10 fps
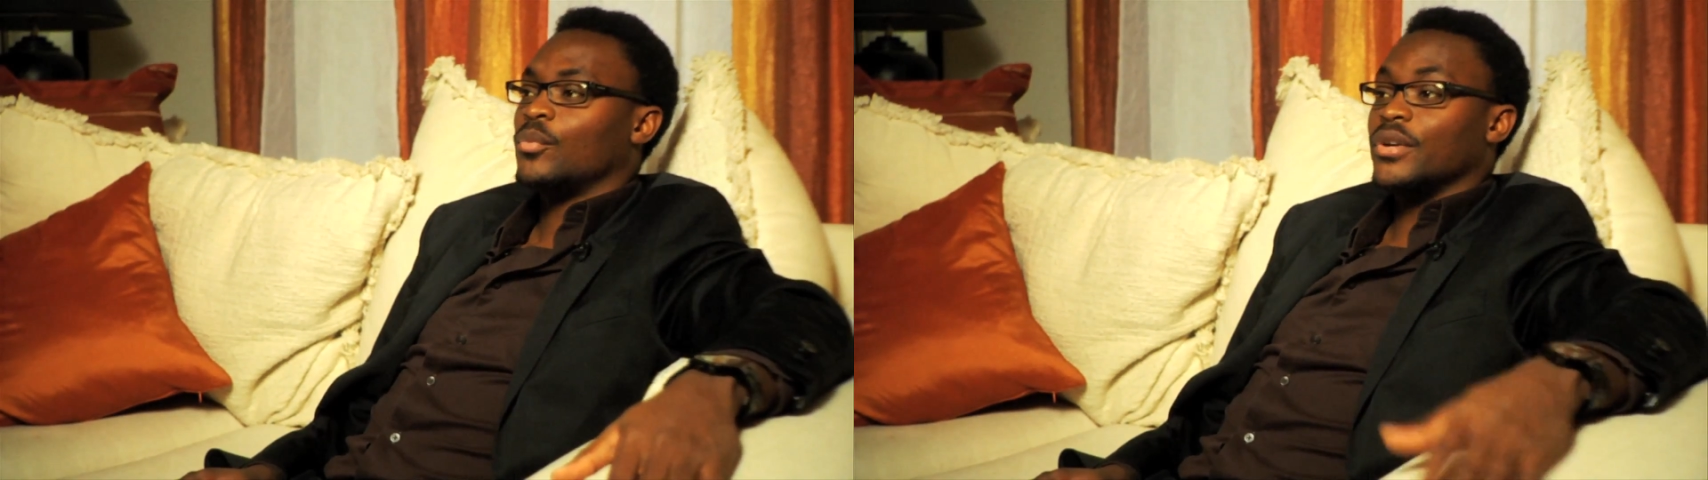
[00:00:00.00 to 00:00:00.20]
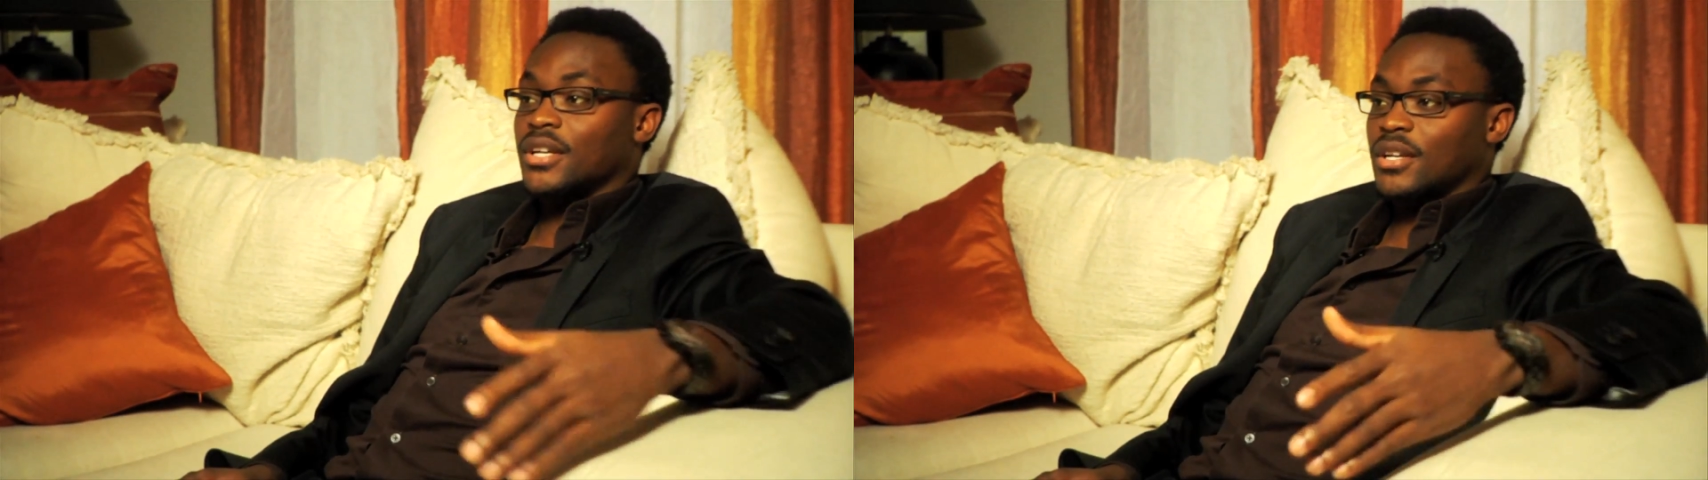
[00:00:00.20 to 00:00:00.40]

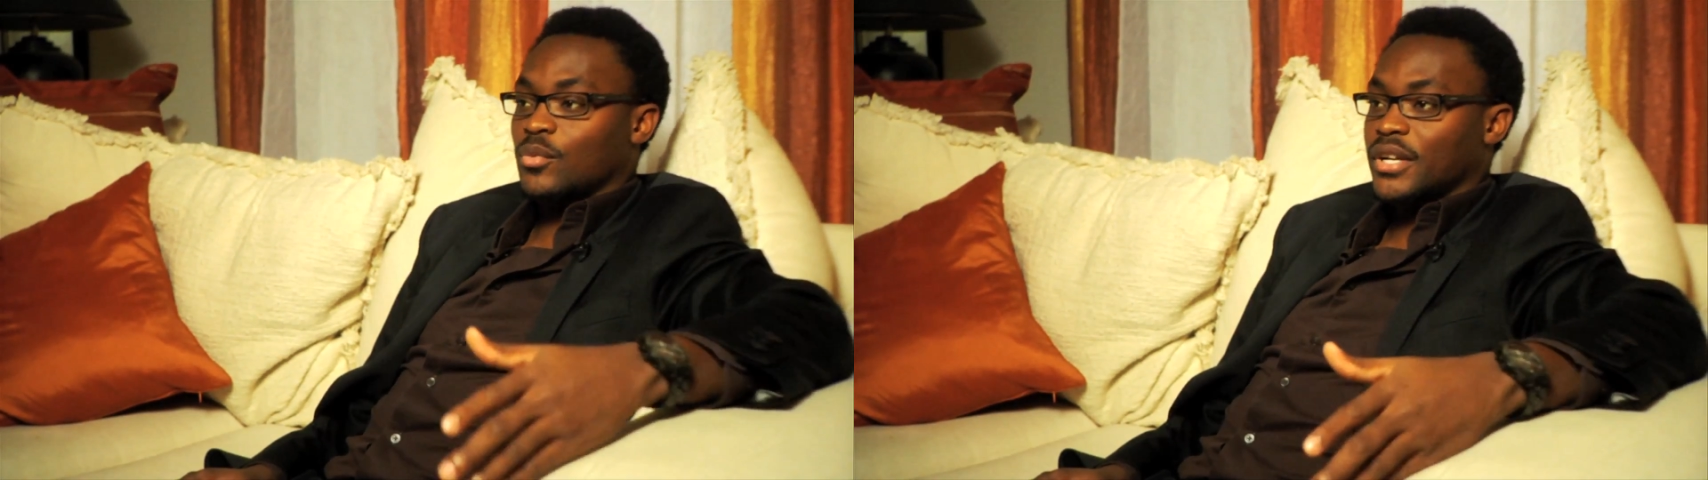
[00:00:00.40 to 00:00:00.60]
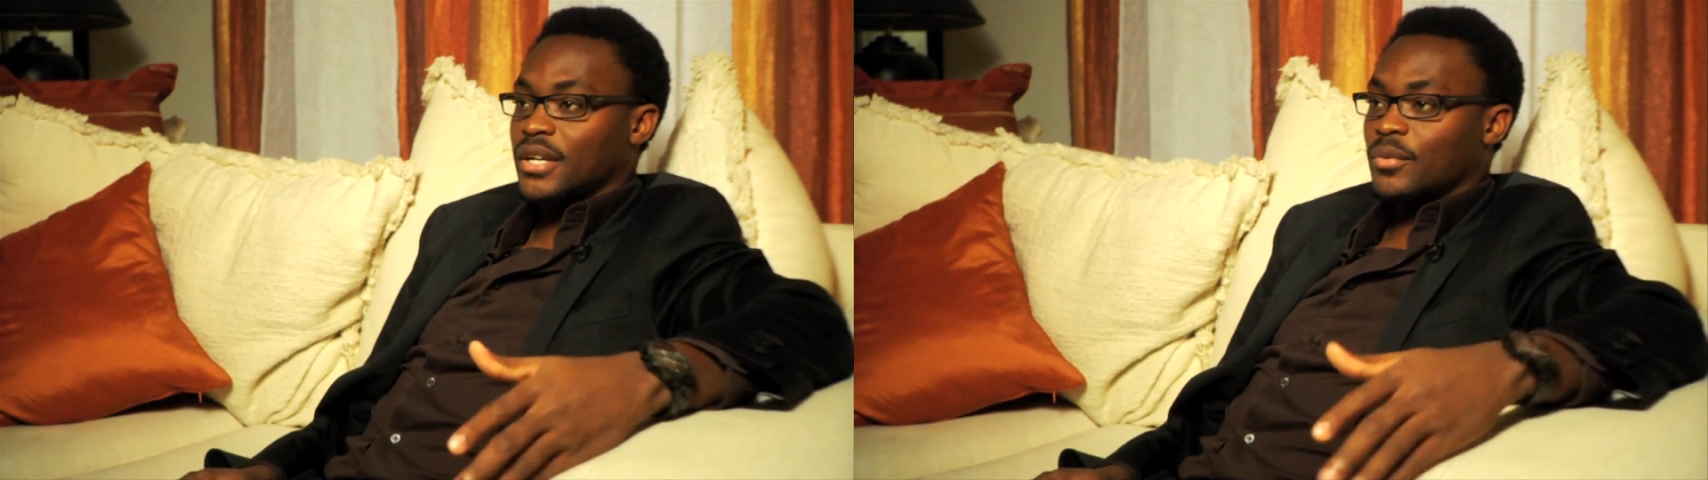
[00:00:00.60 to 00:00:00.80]
We
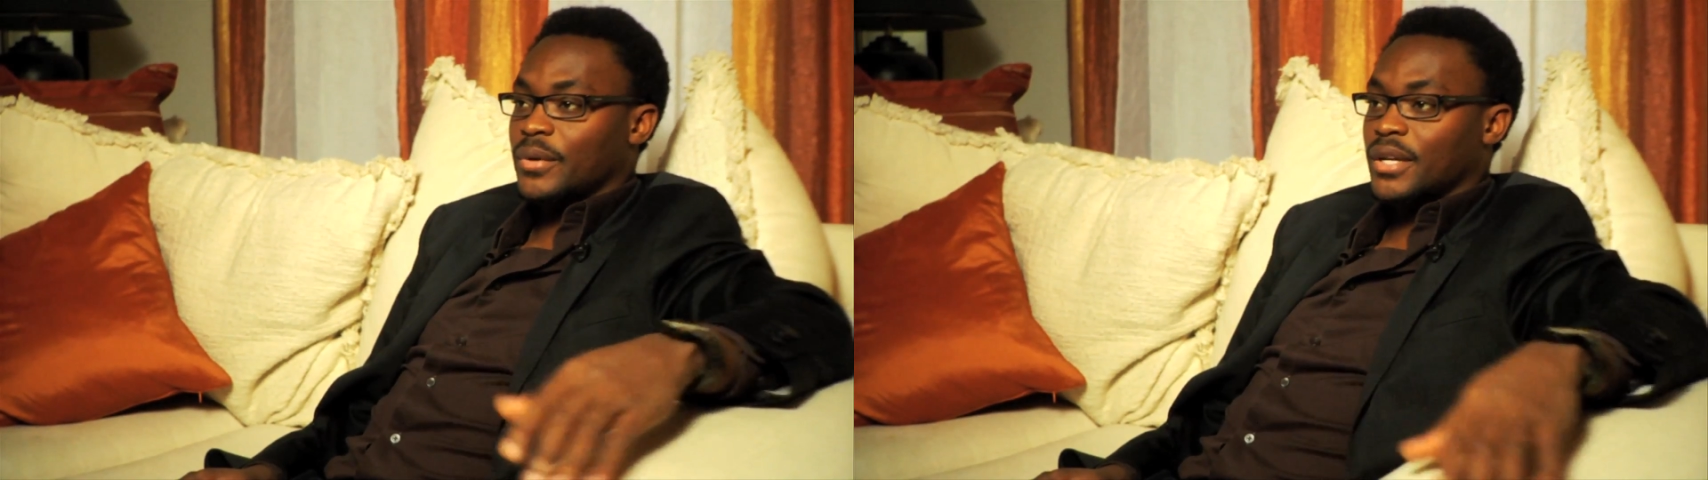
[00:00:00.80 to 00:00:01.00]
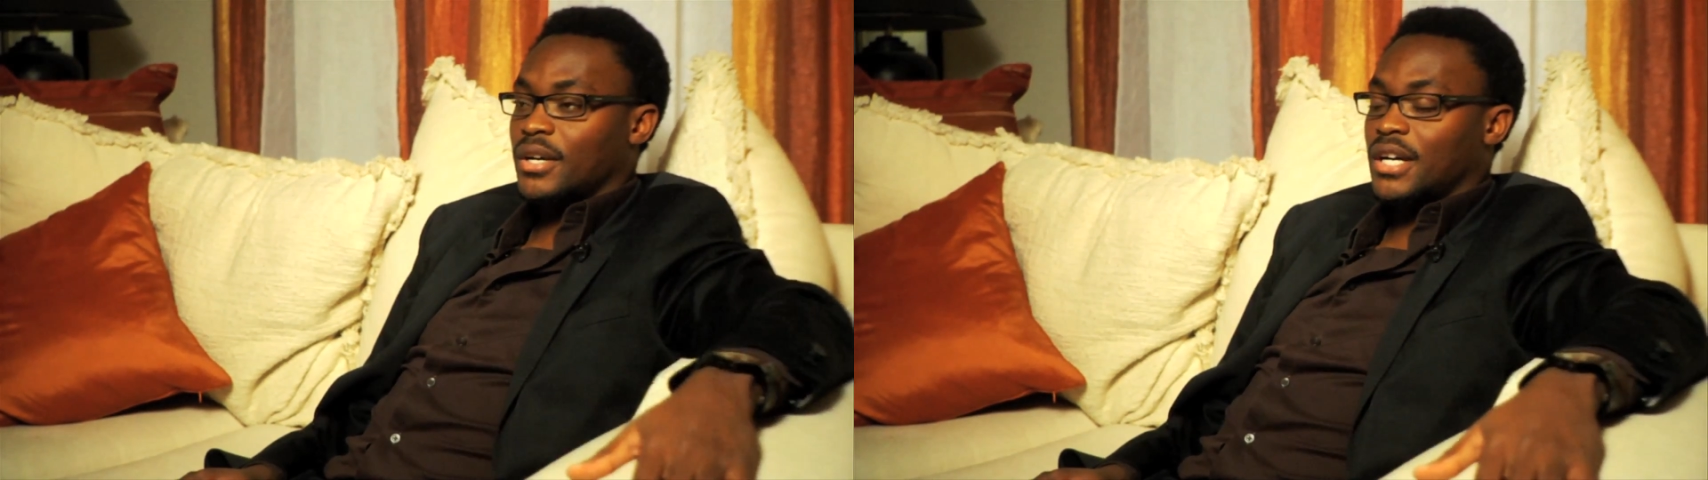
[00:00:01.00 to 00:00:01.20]

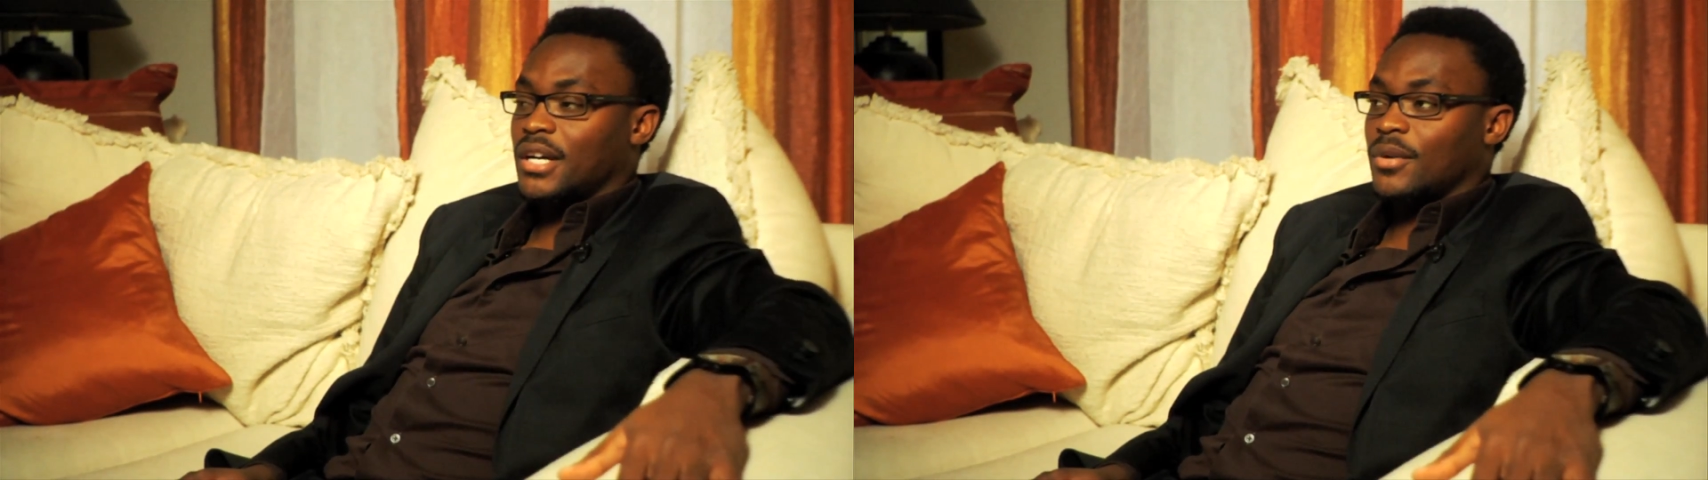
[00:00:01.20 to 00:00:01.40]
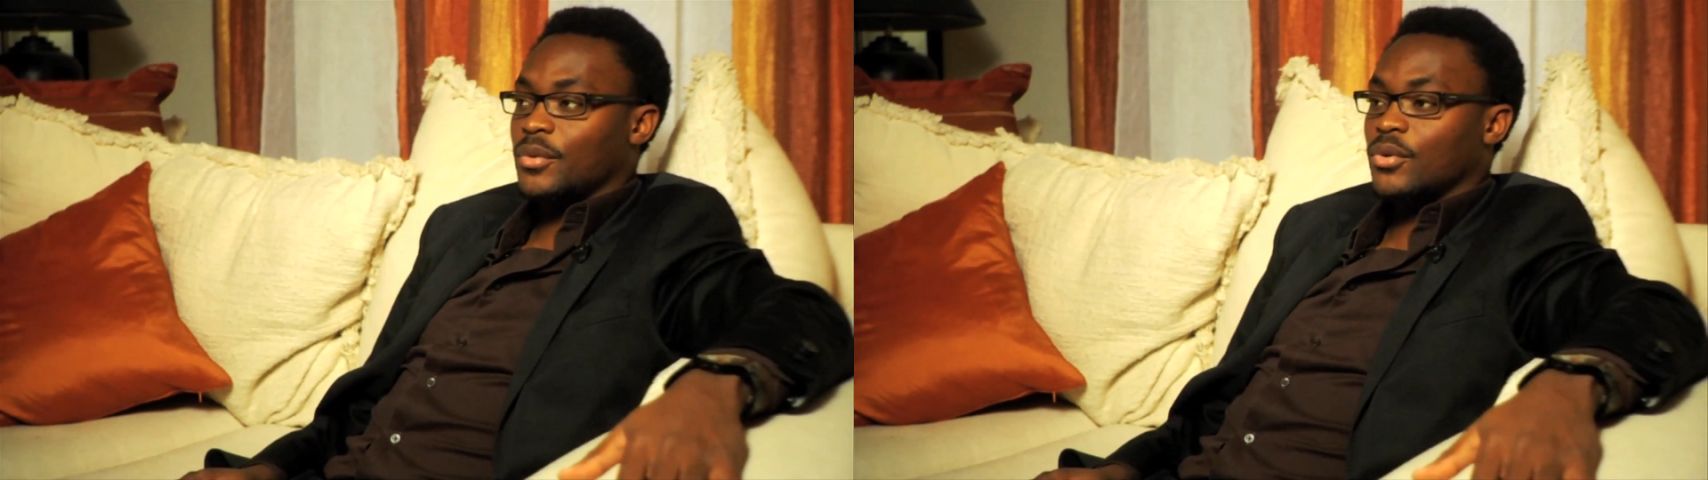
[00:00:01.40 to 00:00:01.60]

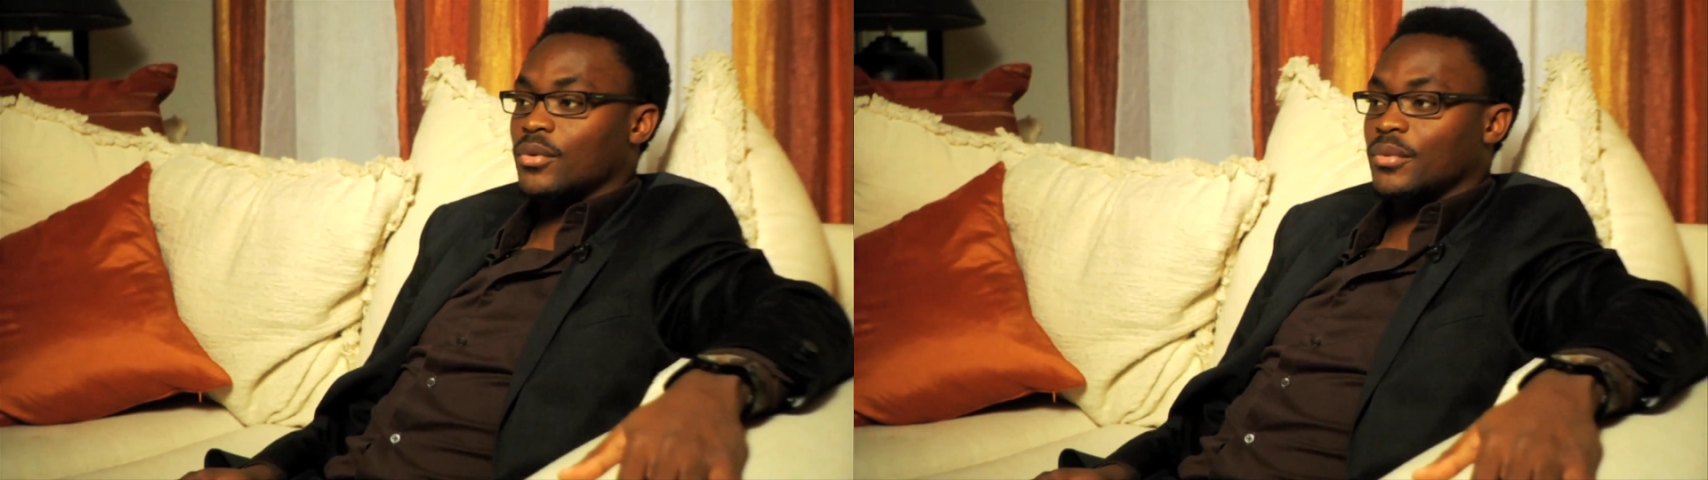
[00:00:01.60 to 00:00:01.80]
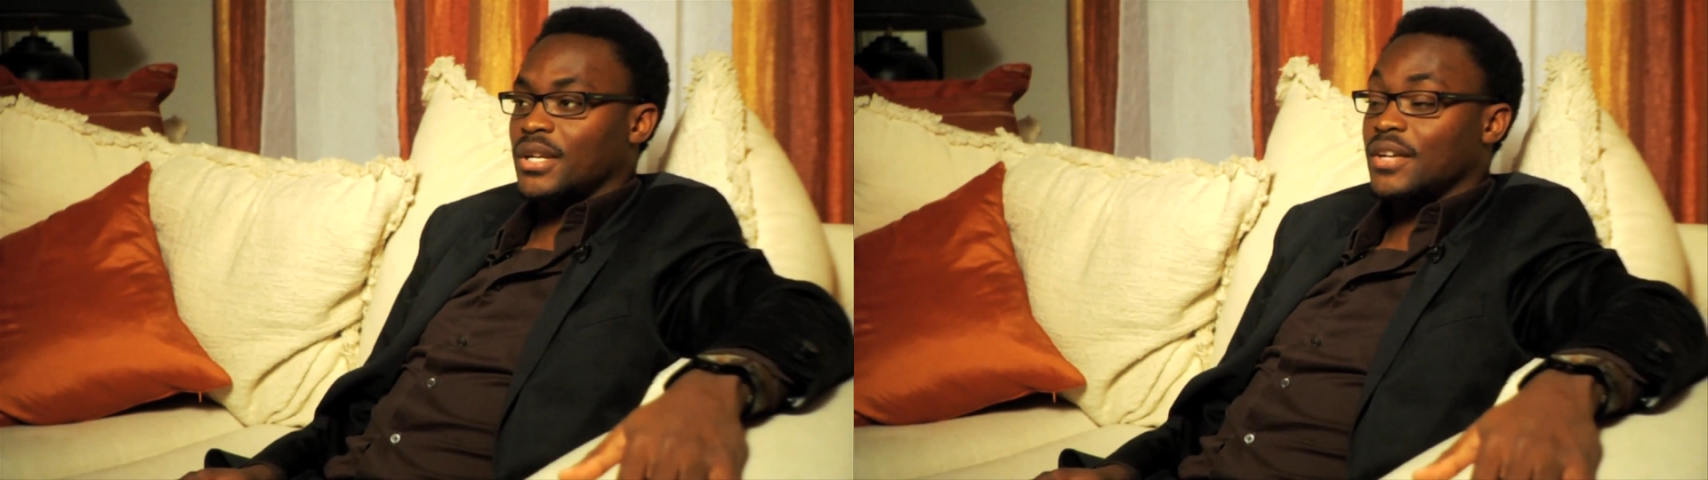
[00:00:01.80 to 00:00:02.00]

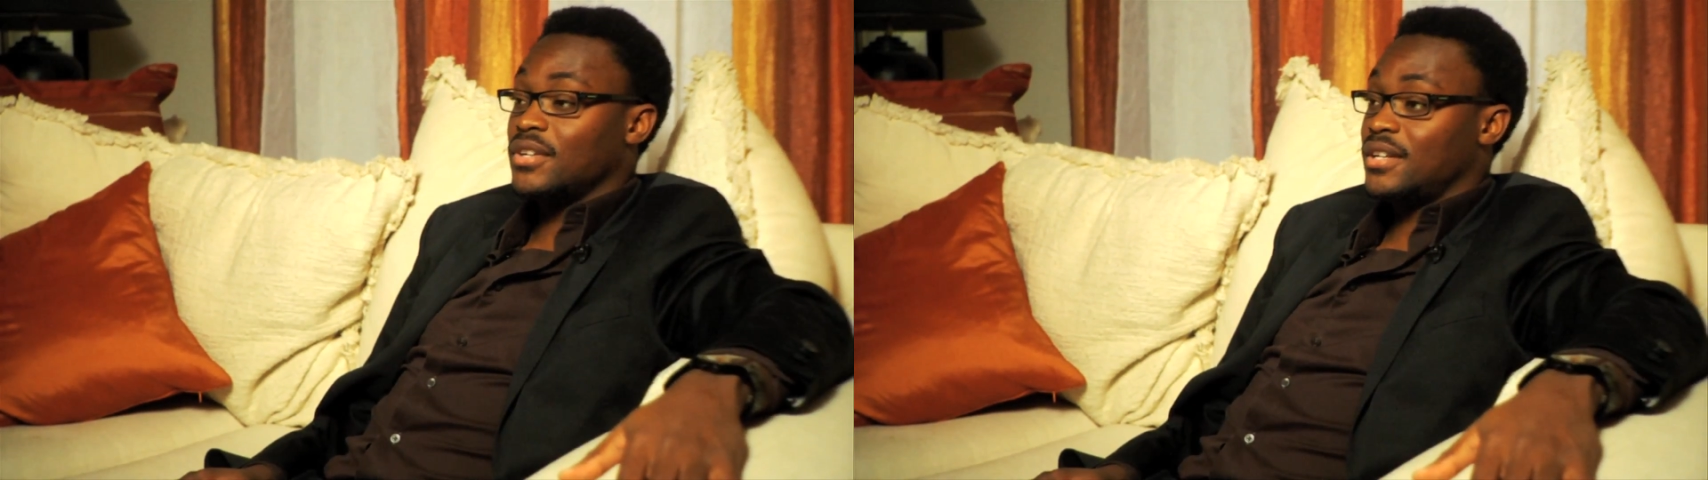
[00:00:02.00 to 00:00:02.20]
lived